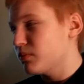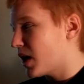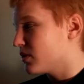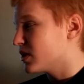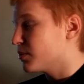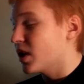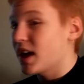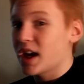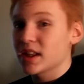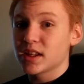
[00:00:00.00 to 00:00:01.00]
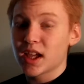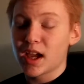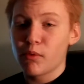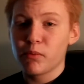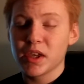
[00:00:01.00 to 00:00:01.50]
power supply at the
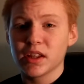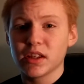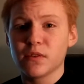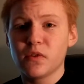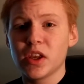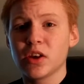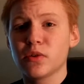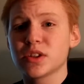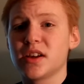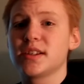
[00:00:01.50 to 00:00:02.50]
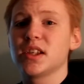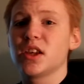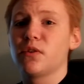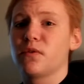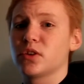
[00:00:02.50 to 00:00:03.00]
time of making this video is on
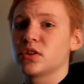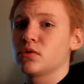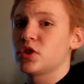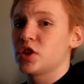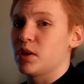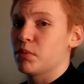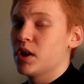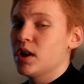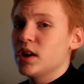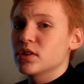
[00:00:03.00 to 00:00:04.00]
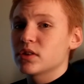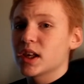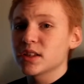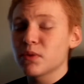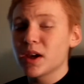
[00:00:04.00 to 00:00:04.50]
sale for so cheap. So
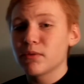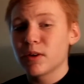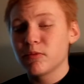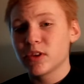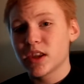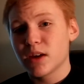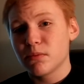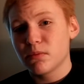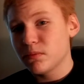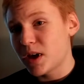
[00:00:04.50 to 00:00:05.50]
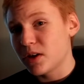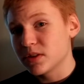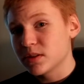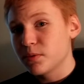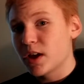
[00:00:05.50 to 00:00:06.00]
that's why I went with that power
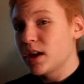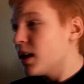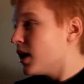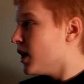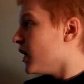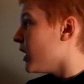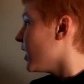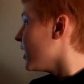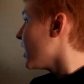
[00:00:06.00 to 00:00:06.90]
supply, and